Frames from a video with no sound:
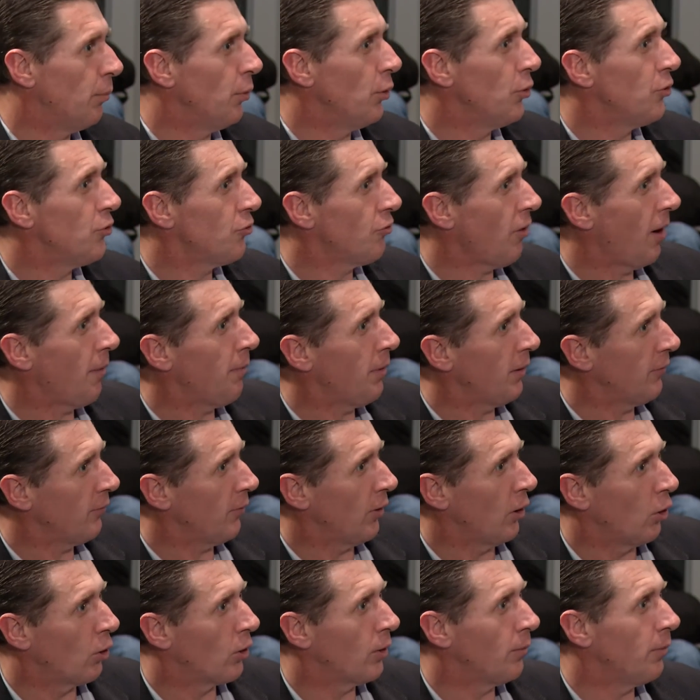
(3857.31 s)
bootstrapping
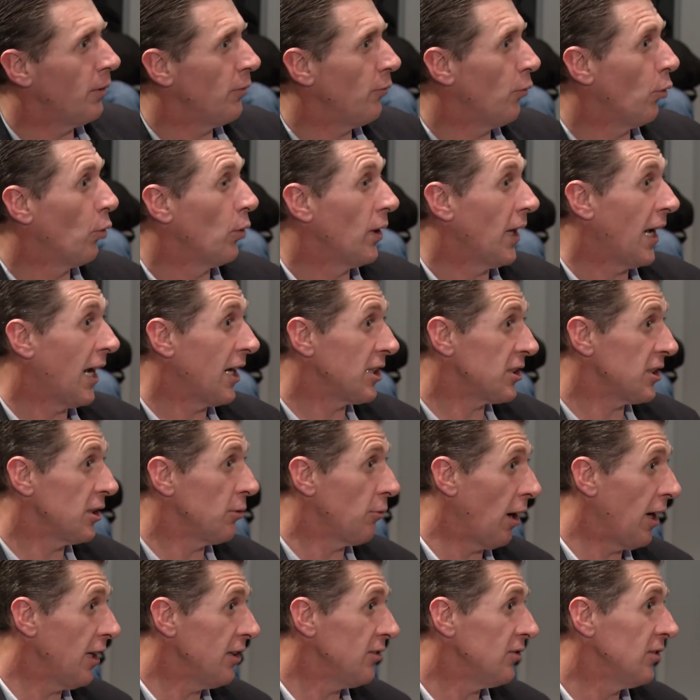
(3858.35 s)
for longer before they actually
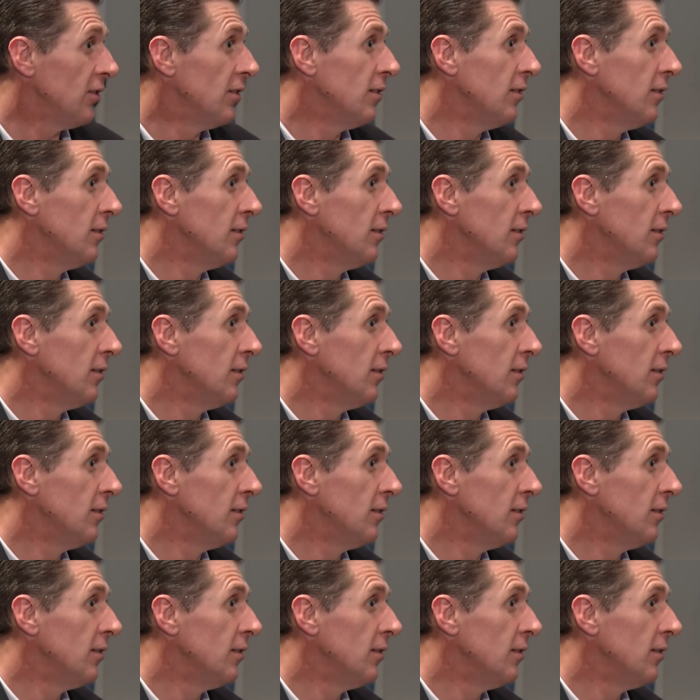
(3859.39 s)
raise?